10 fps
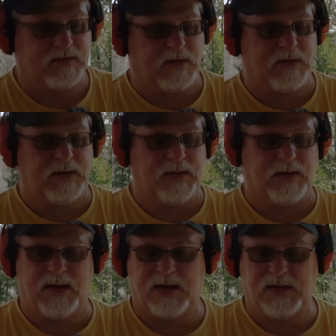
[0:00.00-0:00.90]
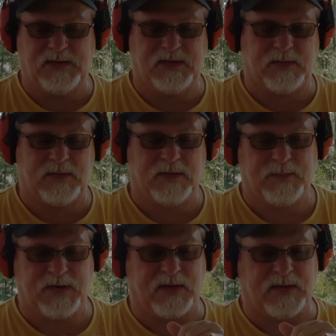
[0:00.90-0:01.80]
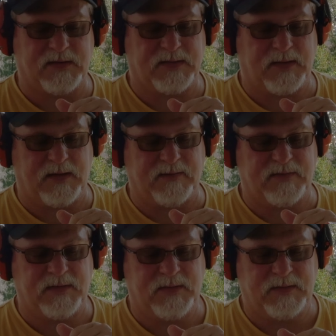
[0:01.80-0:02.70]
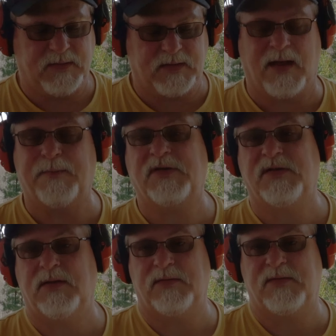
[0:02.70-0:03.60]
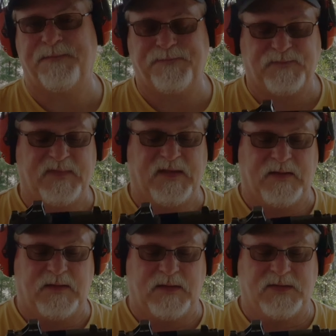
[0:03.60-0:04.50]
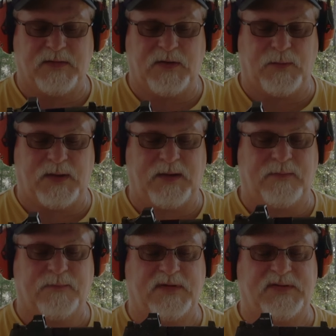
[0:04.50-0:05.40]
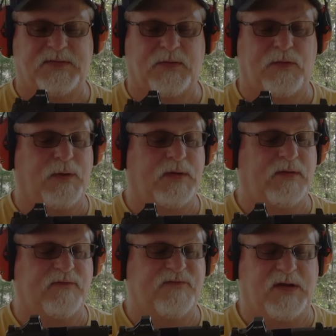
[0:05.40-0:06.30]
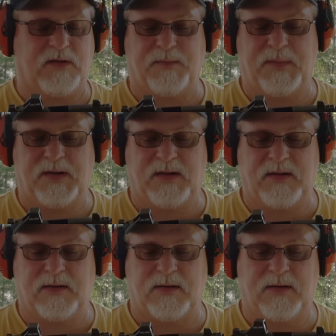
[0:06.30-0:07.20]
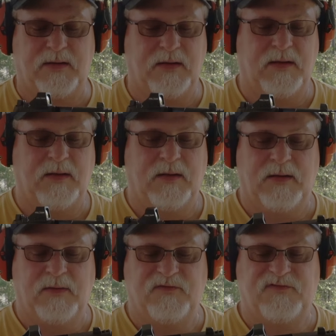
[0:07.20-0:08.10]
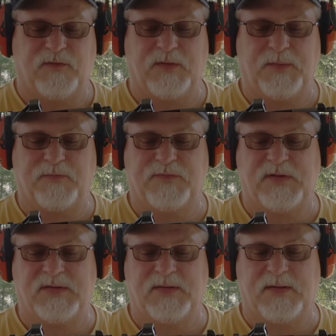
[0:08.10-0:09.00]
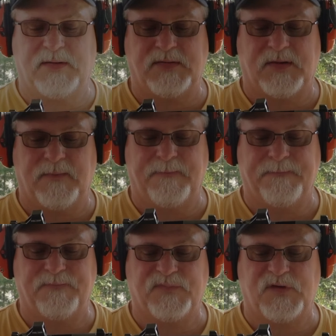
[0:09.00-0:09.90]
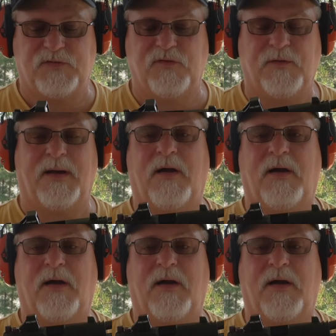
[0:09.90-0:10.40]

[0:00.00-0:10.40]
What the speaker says: target a lot easier because of the compensators. So anyway, this is a quick little video I made here showing both these guns. They're two of my